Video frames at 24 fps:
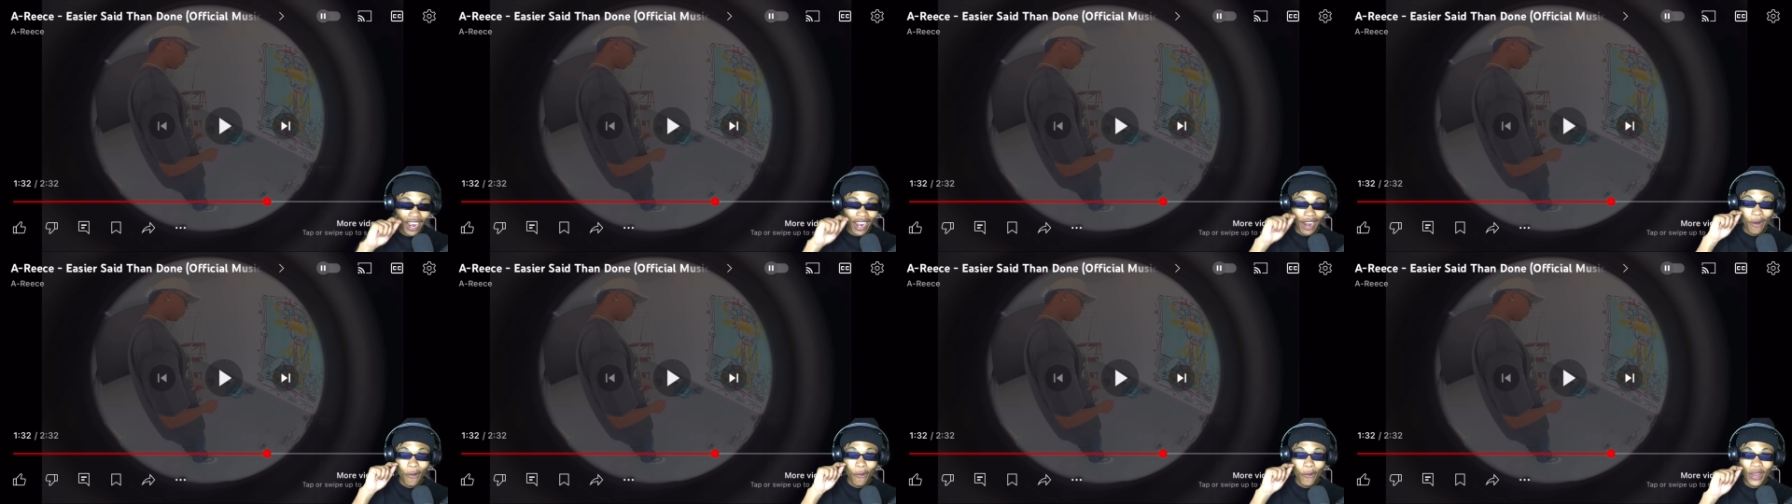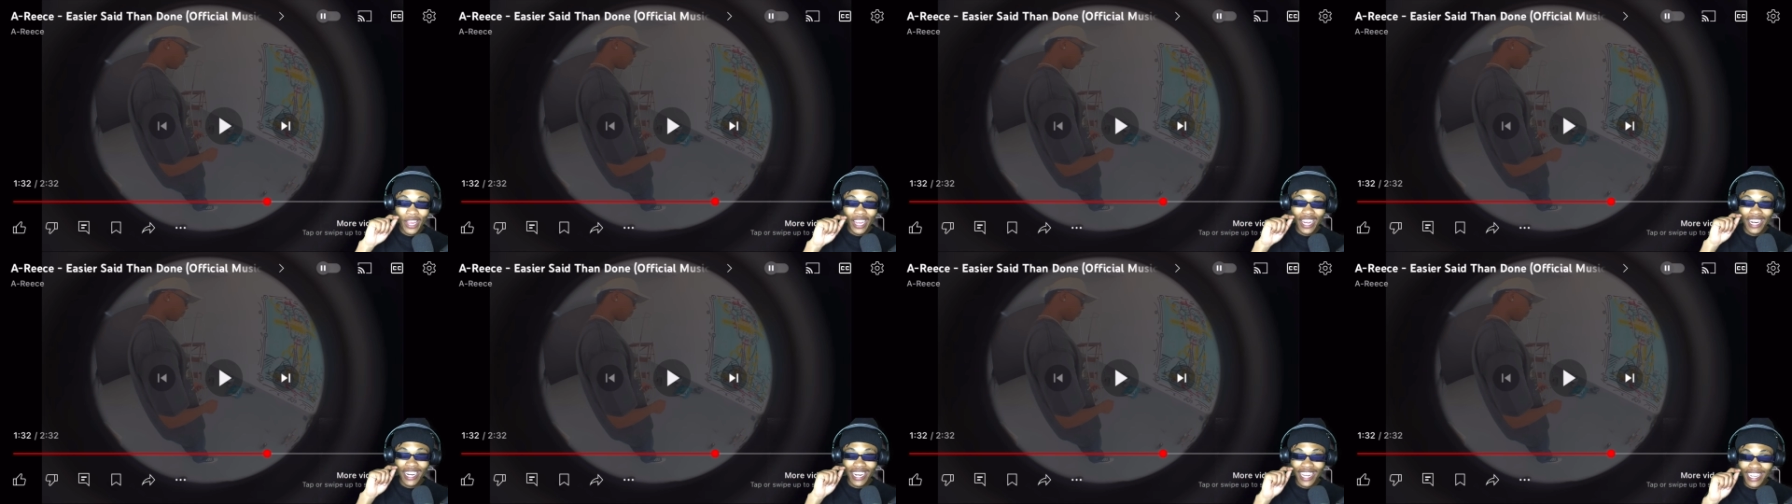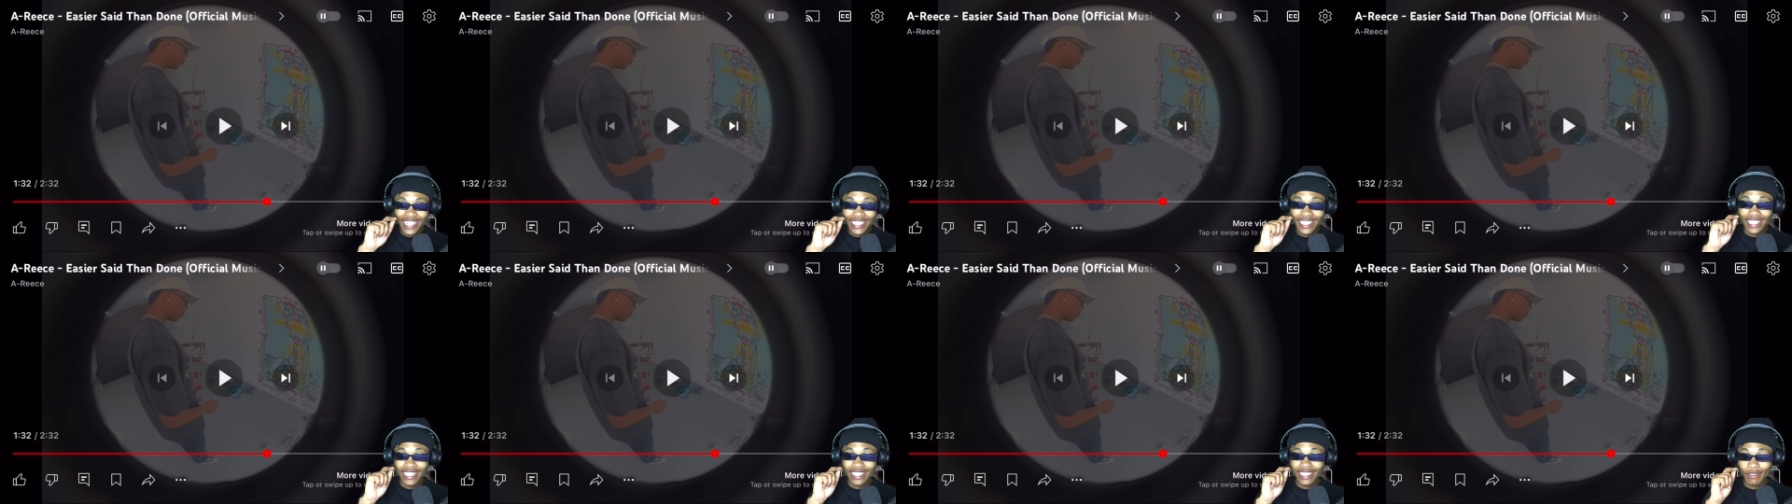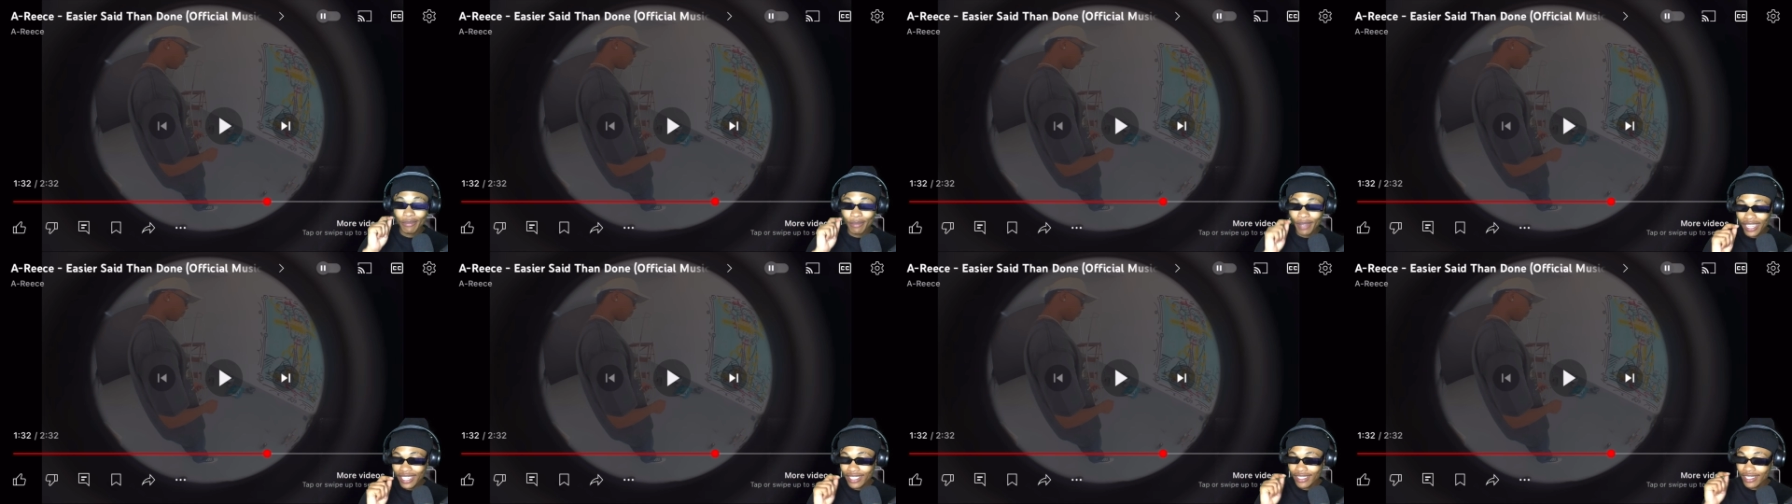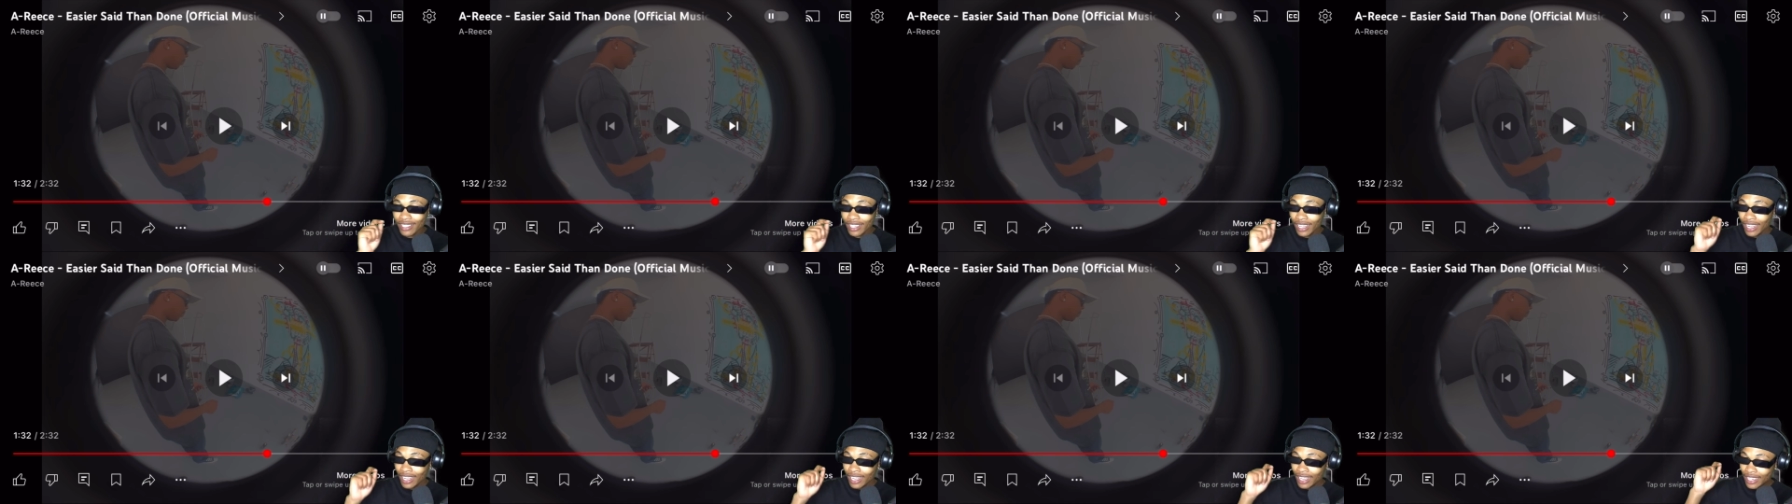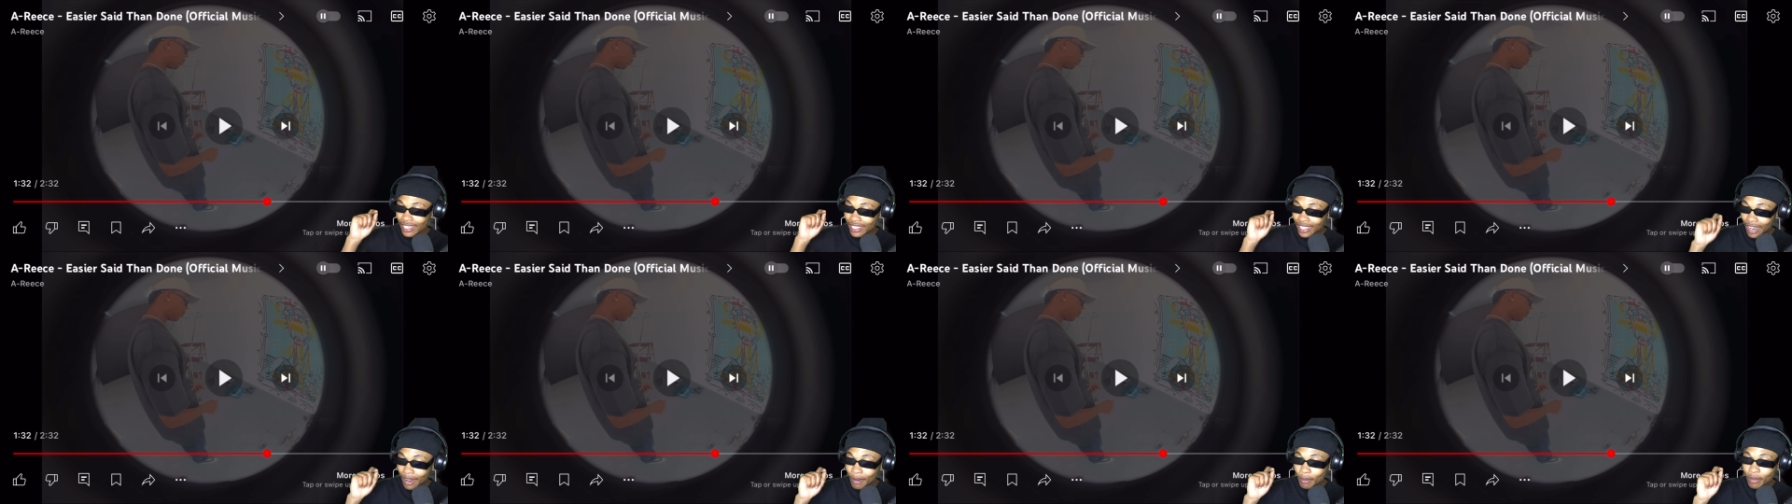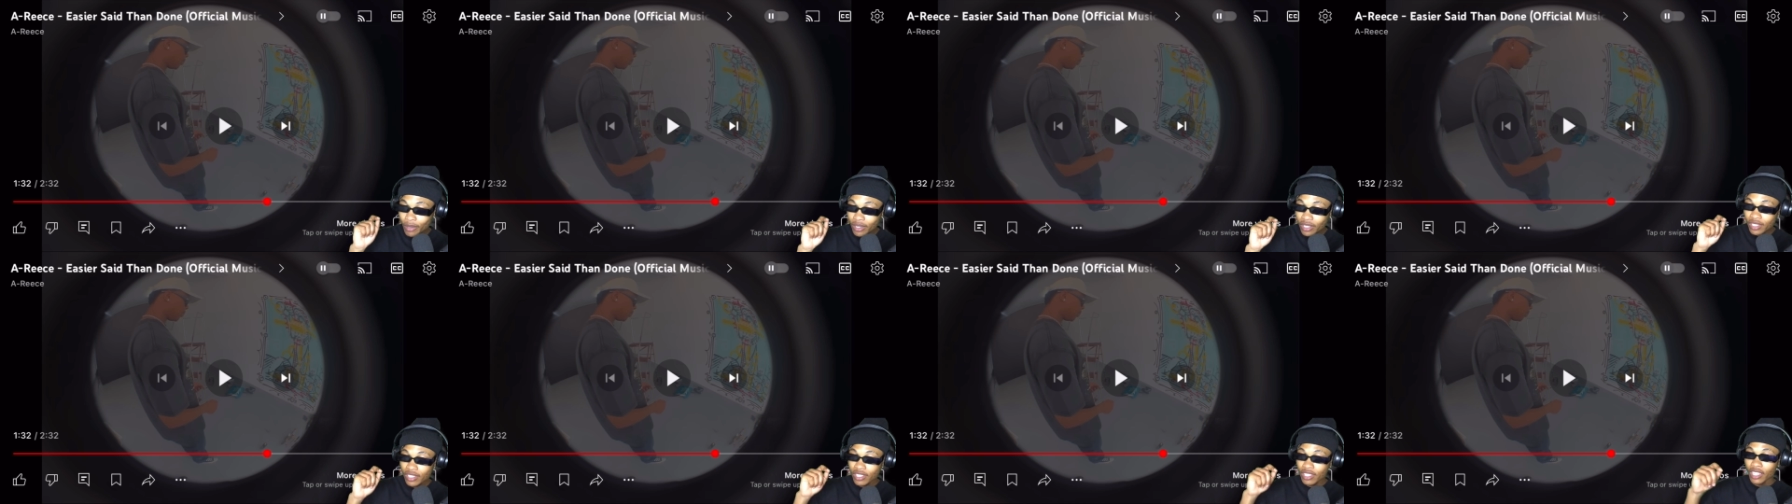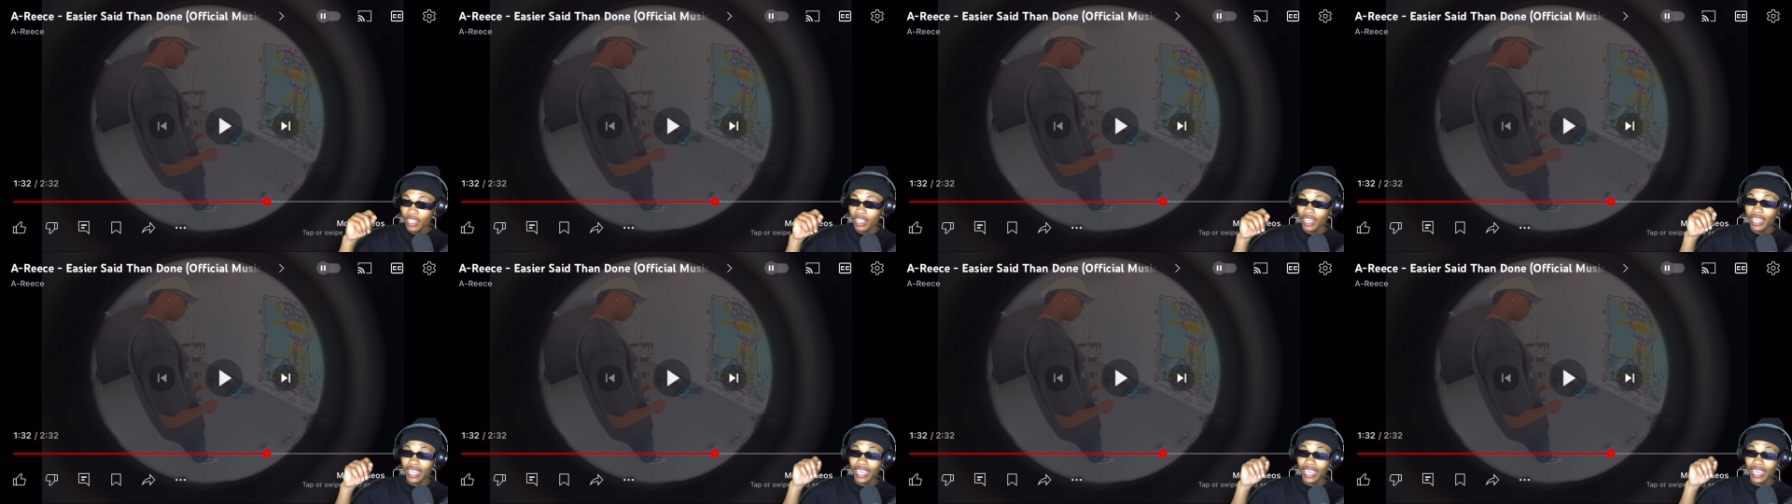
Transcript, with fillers: a week later, this man's numbers